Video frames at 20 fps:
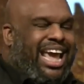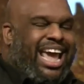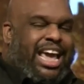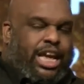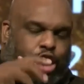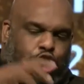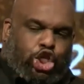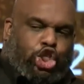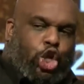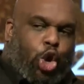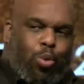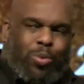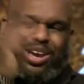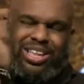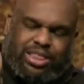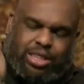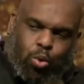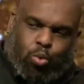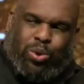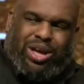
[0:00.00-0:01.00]
in
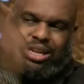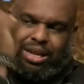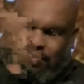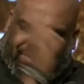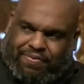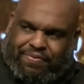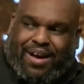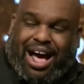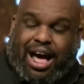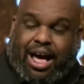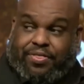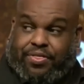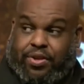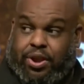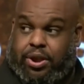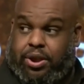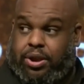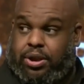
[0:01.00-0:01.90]
doing the will of the Father.